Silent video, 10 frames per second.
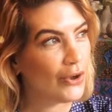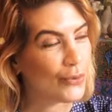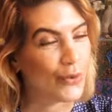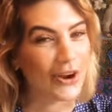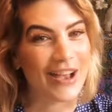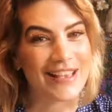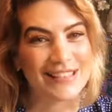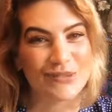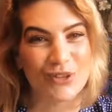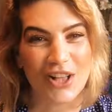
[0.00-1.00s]
whereas
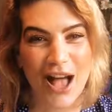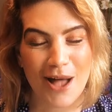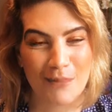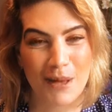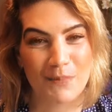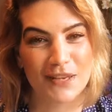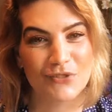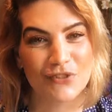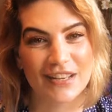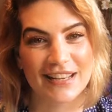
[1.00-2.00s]
it will come up
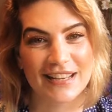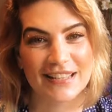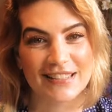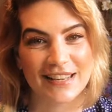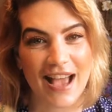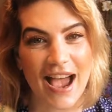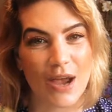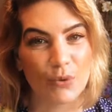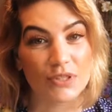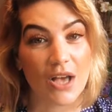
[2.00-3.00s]
in readings and
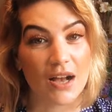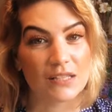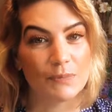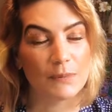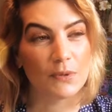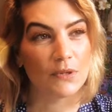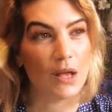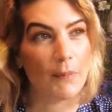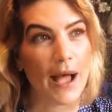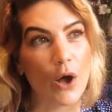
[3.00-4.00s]
I will talk to people
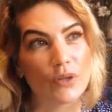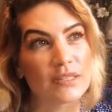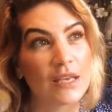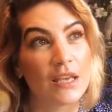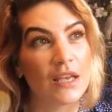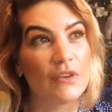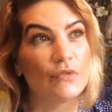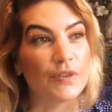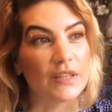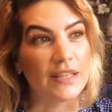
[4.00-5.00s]
about
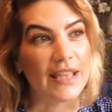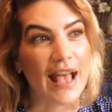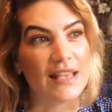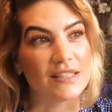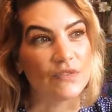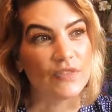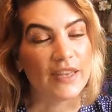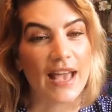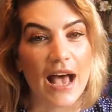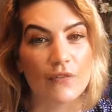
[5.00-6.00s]
feeling as if
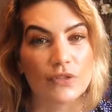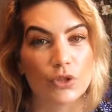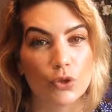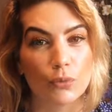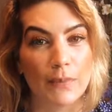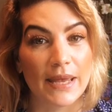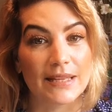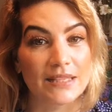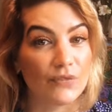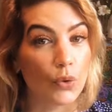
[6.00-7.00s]
they have to
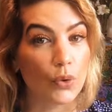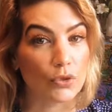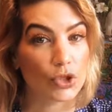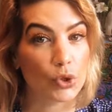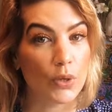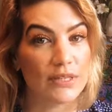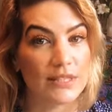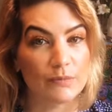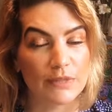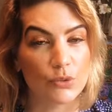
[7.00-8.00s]
make difficult
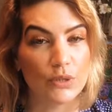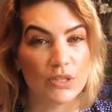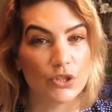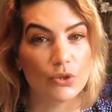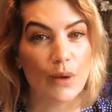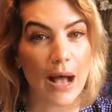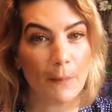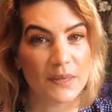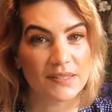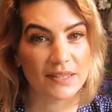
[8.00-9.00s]
choices between two
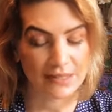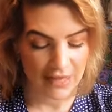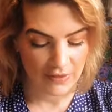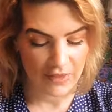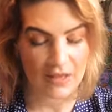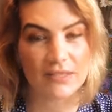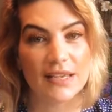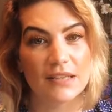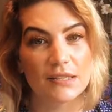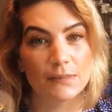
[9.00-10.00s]
opposites, and they'll
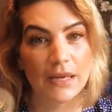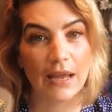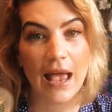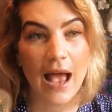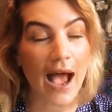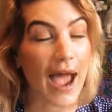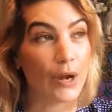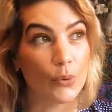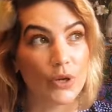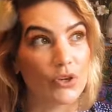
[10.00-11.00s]
say to me, I
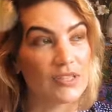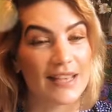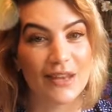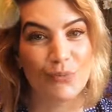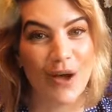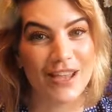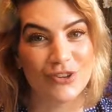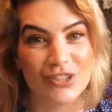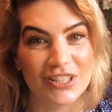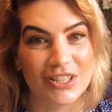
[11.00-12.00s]
don't understand why
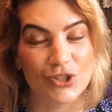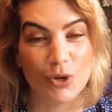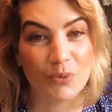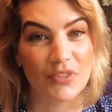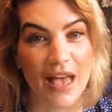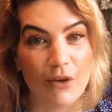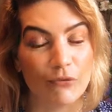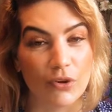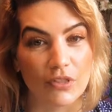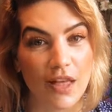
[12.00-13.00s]
you didn't interpret that
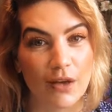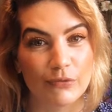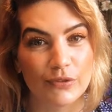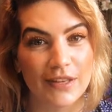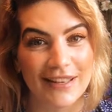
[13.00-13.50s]
for love,